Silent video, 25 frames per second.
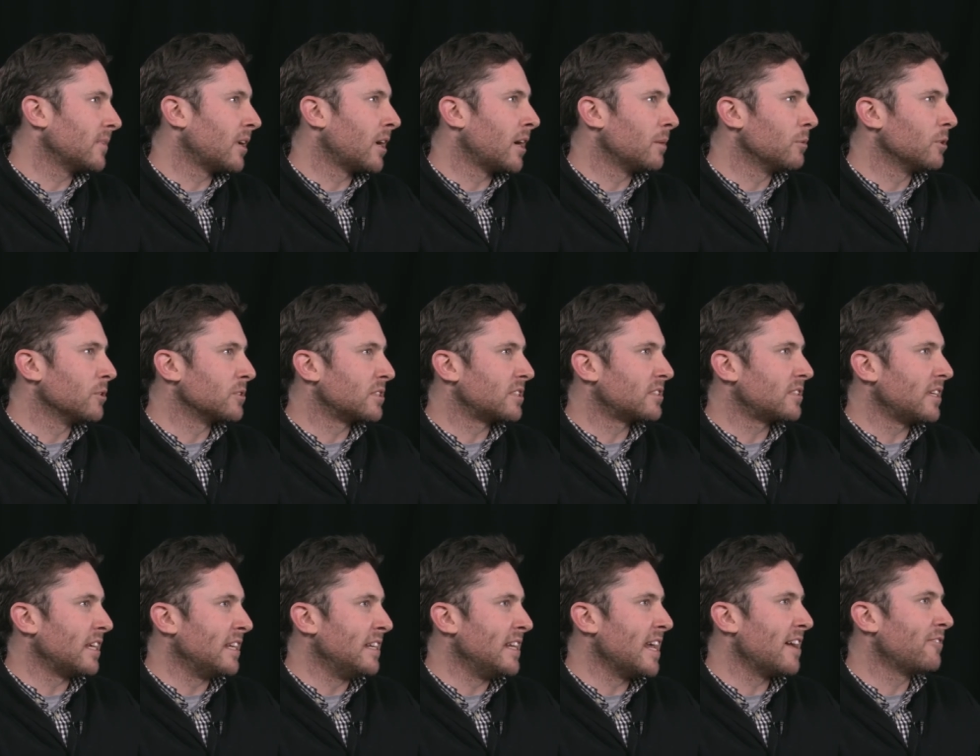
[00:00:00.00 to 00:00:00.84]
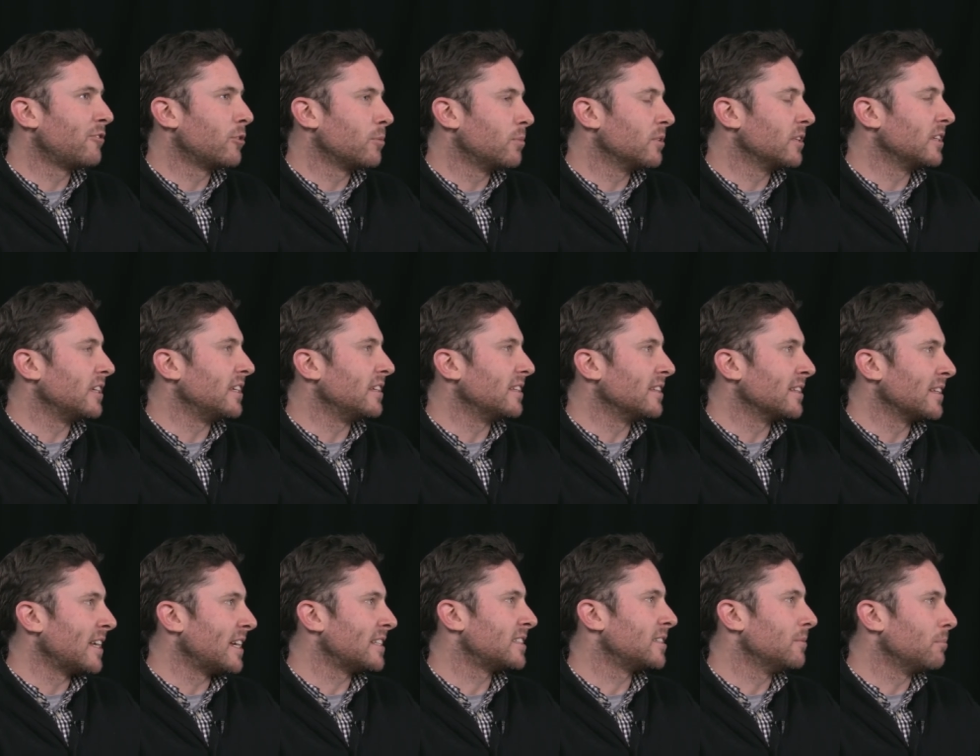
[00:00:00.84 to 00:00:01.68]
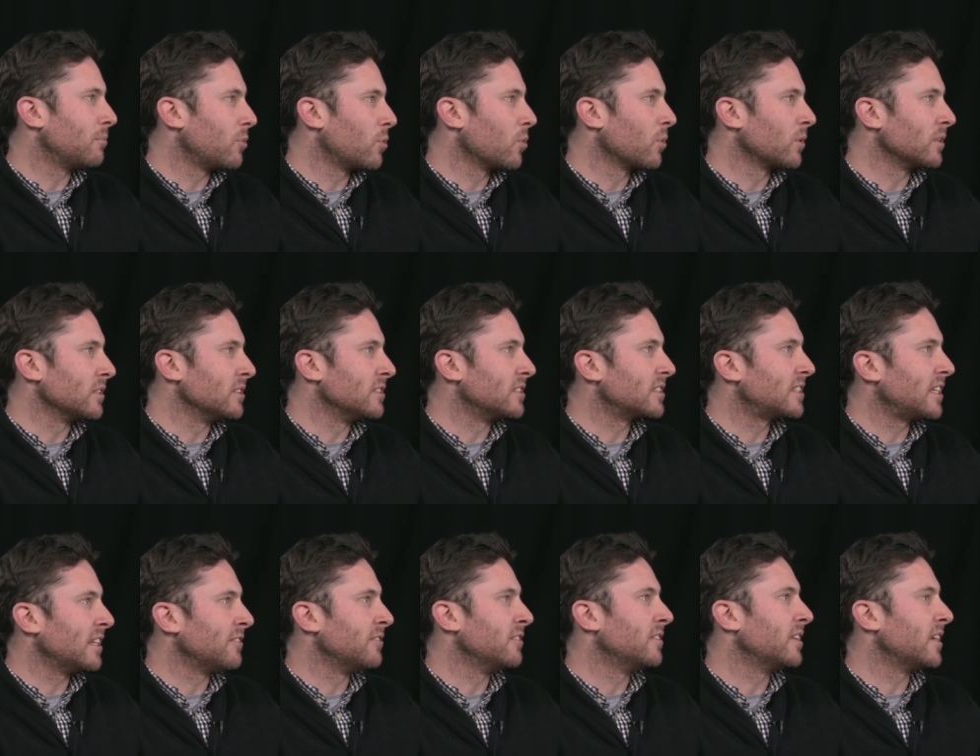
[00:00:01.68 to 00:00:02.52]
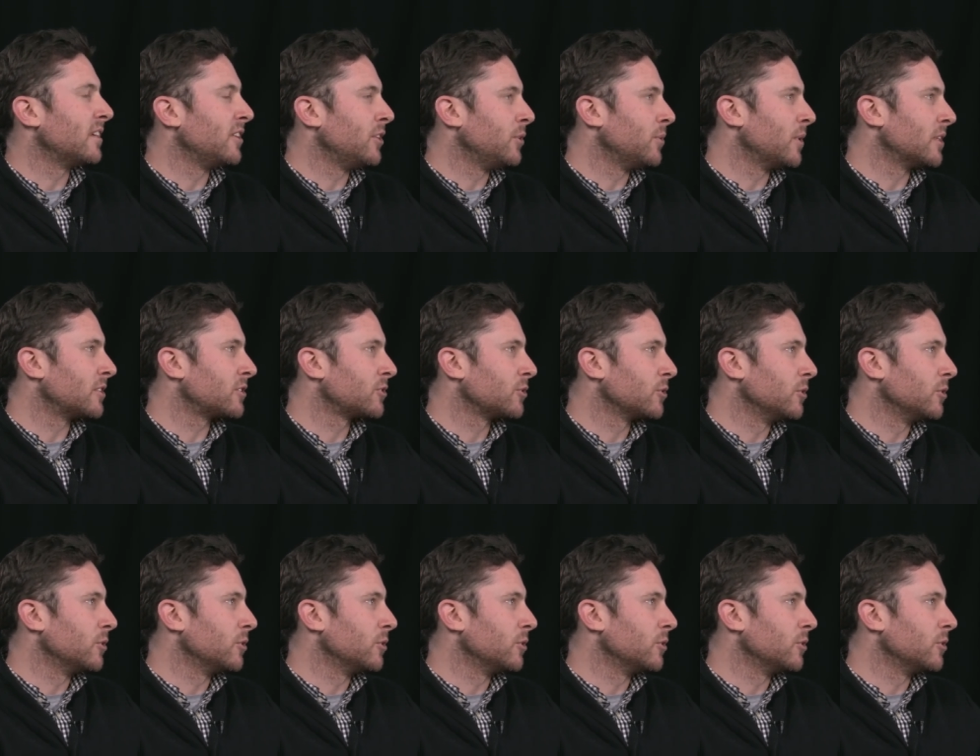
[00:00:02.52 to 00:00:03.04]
almost inevitably less importance given that U.S.